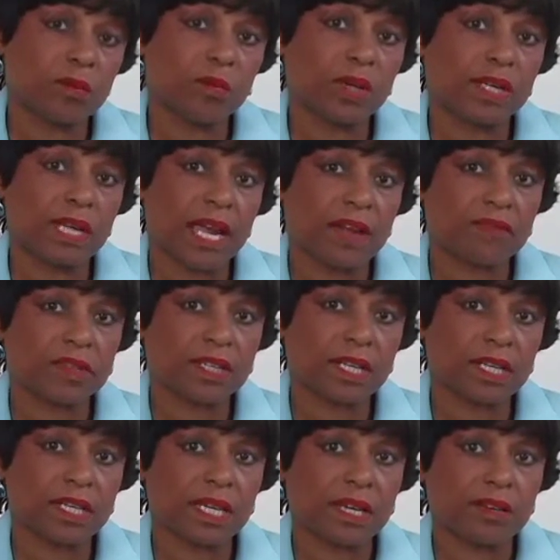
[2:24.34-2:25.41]
on what
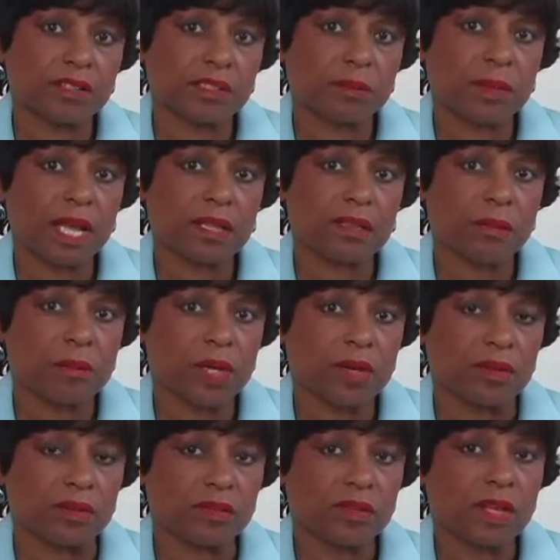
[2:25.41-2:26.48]
Africa cares about the
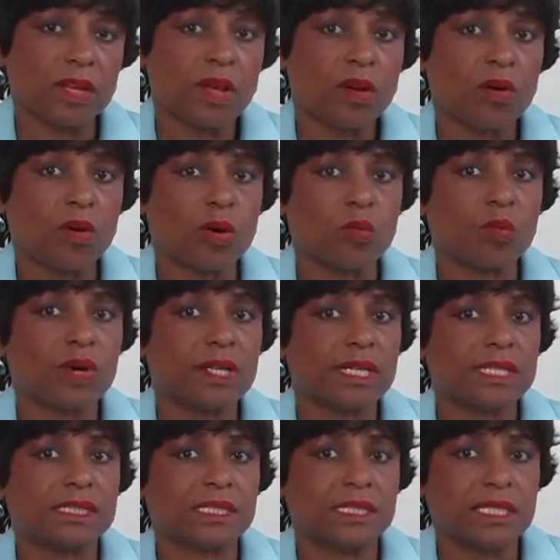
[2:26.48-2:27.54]
most, on what its